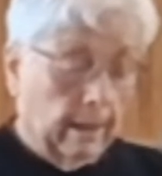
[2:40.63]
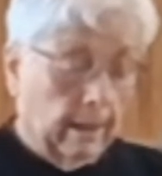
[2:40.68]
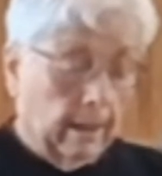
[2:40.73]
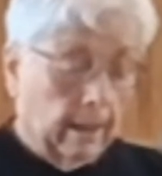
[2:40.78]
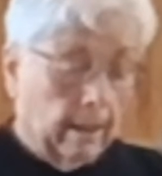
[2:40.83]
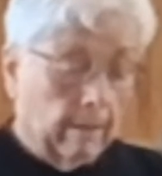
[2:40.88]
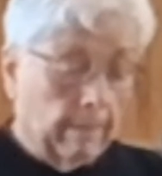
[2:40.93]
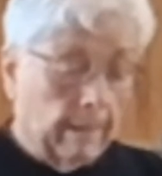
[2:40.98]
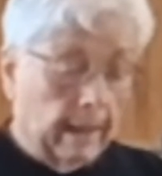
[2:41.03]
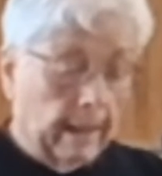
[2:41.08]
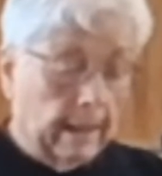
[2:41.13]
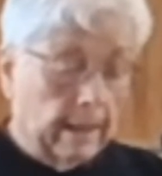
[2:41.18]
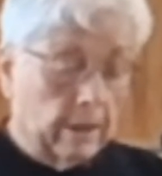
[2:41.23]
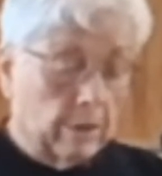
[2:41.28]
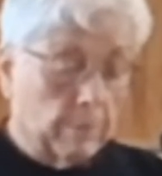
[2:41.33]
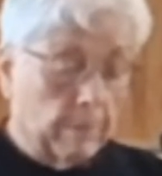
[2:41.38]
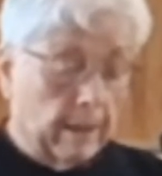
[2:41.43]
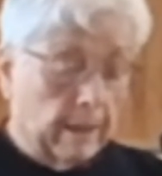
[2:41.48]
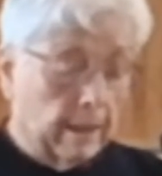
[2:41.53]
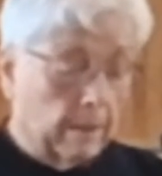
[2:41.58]

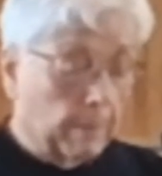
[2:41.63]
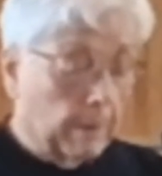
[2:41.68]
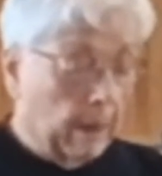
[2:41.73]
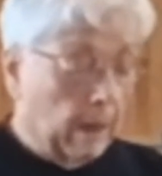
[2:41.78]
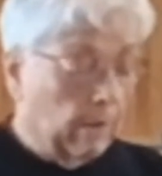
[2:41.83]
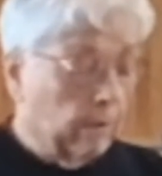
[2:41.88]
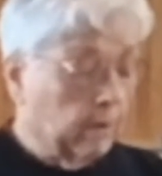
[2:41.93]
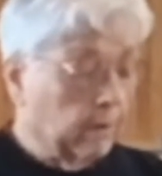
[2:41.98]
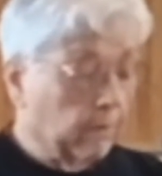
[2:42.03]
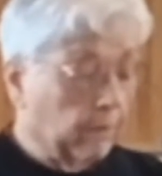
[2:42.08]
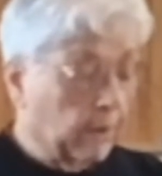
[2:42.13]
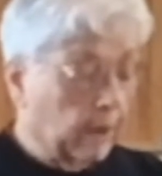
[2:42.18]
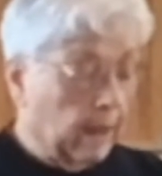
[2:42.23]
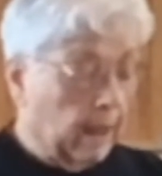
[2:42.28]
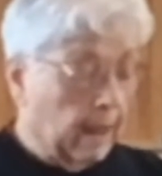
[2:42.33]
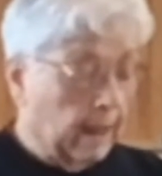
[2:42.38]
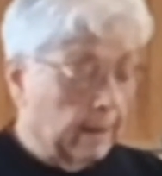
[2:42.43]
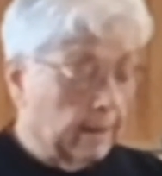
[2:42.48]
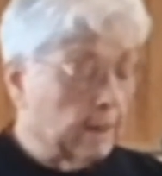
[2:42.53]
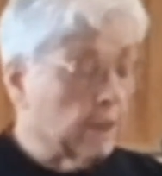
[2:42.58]
Amazed by the power of
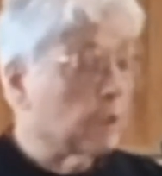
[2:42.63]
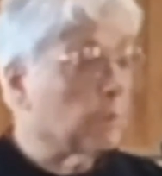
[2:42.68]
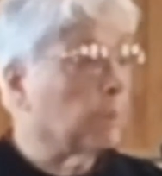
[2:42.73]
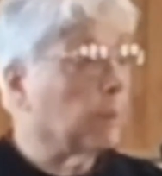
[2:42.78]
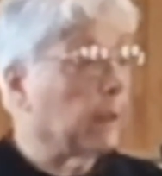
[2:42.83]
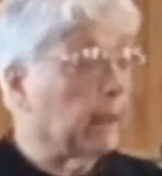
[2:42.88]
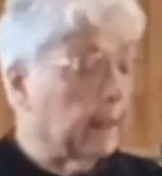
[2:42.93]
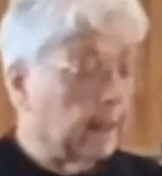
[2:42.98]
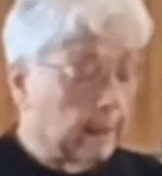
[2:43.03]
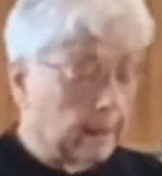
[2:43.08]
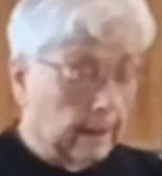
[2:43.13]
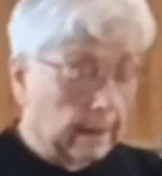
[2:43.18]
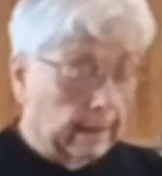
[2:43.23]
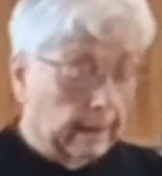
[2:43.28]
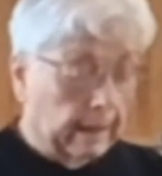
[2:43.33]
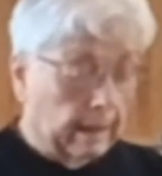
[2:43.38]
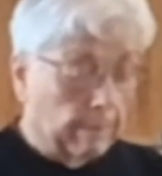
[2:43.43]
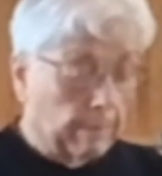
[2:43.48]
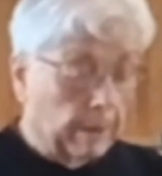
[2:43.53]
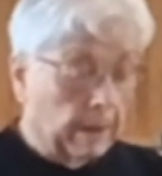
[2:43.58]
God displayed in
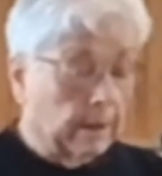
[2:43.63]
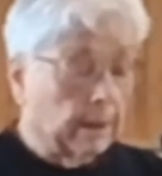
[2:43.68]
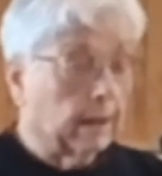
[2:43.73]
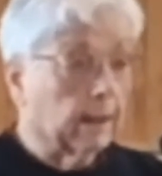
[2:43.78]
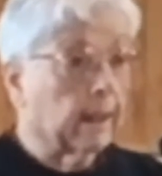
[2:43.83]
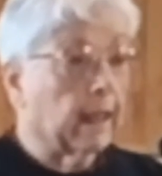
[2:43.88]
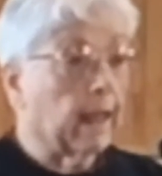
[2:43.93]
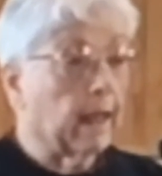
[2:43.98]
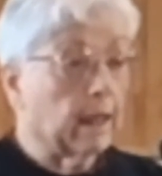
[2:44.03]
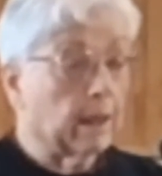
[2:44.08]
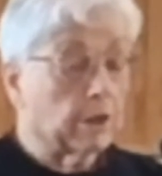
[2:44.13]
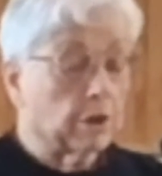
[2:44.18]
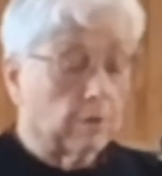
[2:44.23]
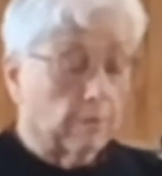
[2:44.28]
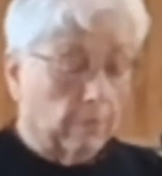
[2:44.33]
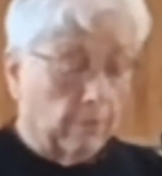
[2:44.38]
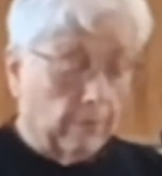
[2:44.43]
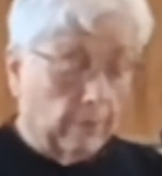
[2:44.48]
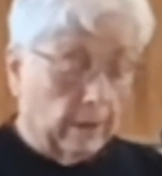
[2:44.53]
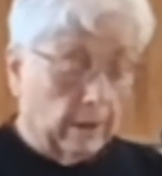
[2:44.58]
the abundant catch of
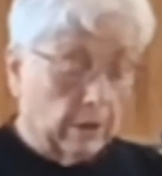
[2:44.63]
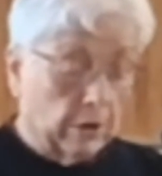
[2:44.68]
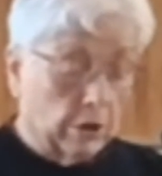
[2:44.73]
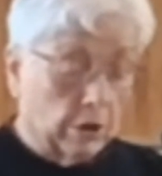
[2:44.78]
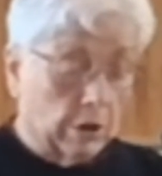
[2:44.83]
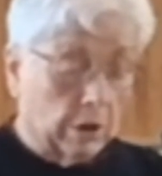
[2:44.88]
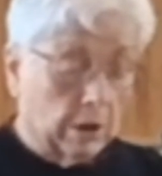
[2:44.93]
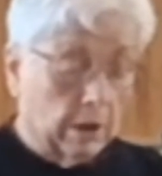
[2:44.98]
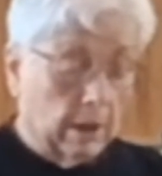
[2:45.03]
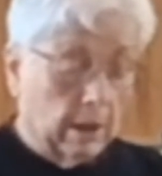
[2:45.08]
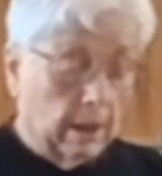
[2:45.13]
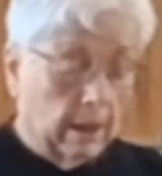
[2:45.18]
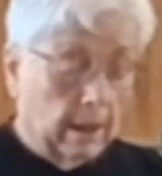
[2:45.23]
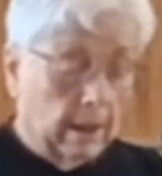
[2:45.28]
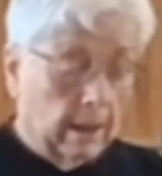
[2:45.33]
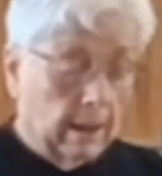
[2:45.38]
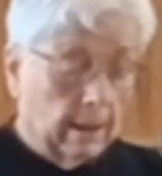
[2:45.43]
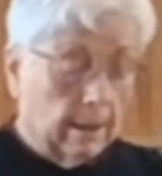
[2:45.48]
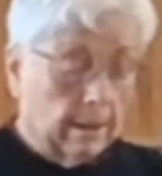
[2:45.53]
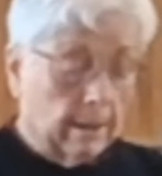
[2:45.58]
fish,
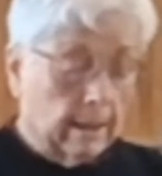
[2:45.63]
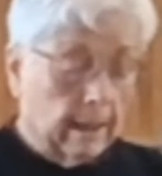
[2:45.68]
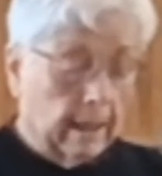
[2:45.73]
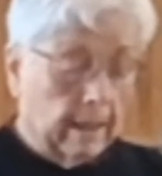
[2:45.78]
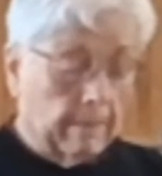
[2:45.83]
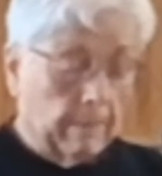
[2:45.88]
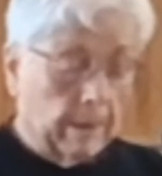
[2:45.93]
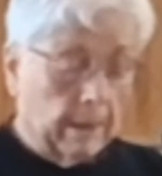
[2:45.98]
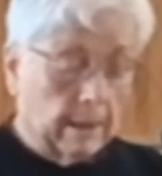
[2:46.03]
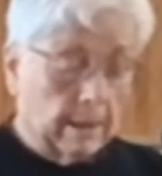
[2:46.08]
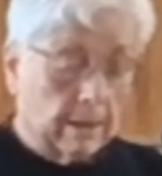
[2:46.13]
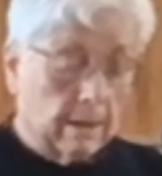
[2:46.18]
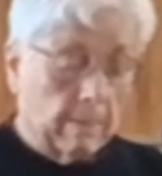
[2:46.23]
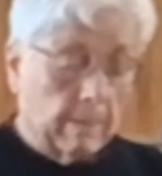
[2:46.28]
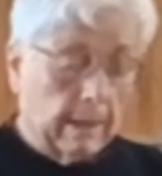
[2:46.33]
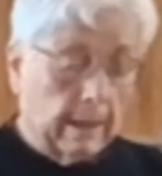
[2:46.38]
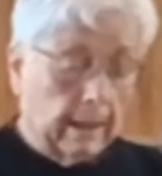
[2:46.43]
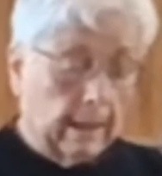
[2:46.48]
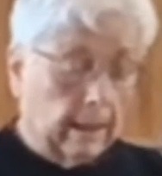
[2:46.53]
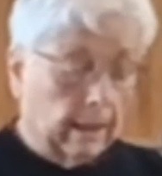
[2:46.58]
Simon is
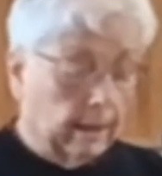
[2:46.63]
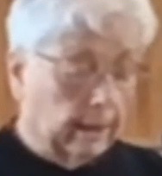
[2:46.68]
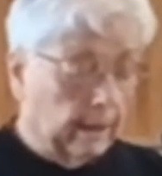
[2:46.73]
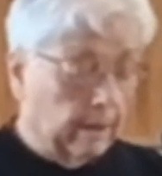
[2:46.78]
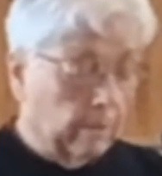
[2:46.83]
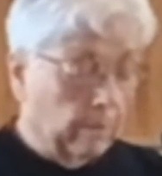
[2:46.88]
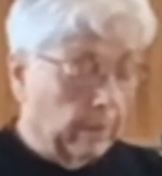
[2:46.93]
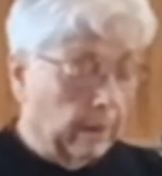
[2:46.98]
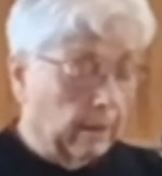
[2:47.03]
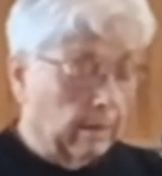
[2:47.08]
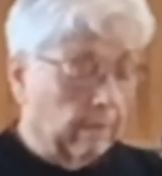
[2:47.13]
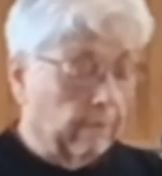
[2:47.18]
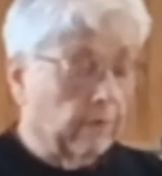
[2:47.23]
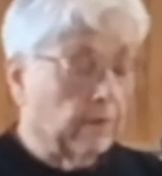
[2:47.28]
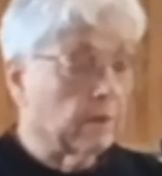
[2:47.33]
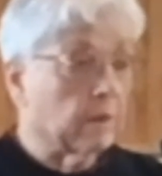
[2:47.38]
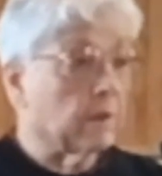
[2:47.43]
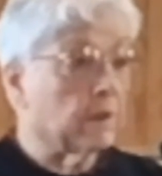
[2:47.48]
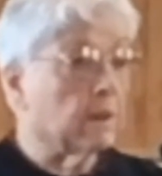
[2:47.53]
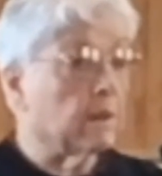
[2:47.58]
immediately aware of
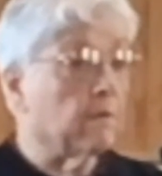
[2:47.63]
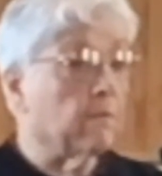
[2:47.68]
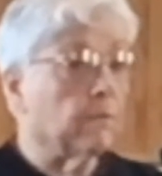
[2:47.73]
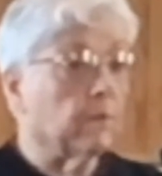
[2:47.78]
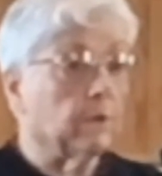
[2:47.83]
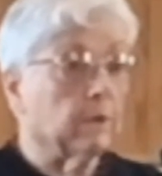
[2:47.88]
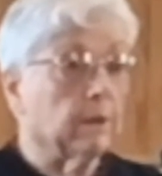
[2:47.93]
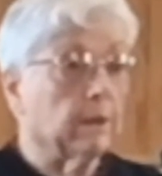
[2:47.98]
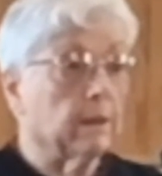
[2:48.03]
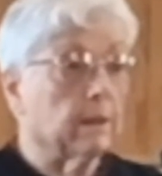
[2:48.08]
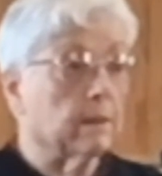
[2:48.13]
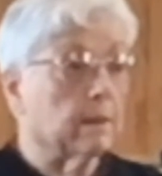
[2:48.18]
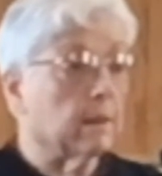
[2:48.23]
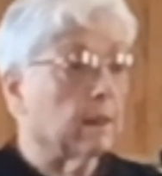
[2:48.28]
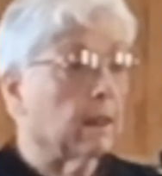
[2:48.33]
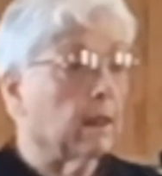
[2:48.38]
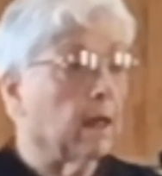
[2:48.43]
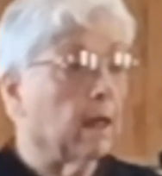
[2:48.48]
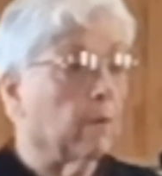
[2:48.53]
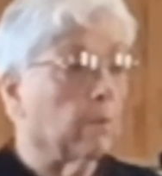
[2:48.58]
his sinfulness
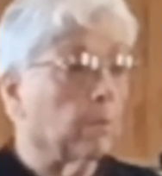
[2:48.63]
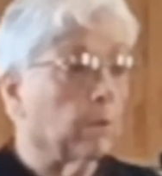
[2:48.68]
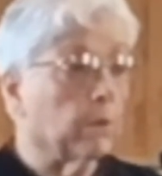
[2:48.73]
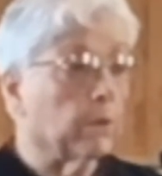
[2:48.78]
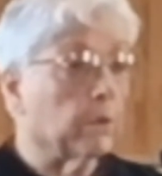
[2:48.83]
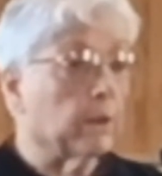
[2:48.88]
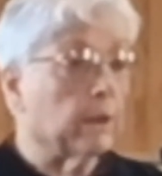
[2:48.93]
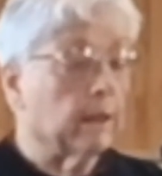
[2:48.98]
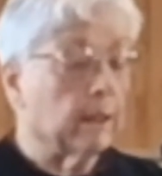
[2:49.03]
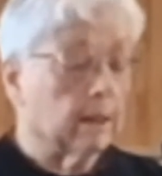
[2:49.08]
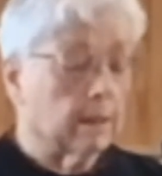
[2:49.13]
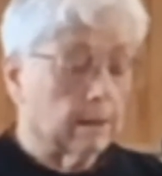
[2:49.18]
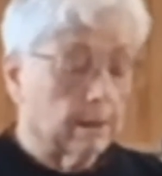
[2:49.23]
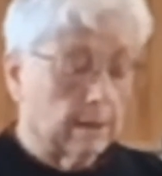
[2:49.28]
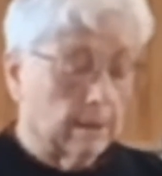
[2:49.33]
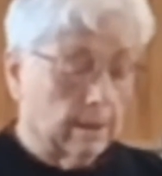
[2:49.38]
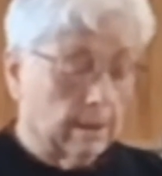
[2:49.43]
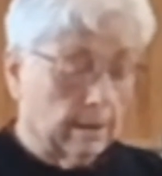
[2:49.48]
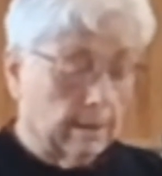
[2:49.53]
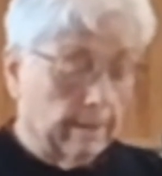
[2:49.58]
and
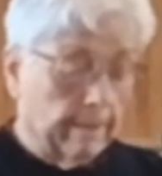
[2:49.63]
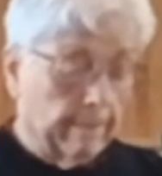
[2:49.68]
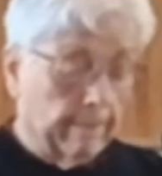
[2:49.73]
unworthiness.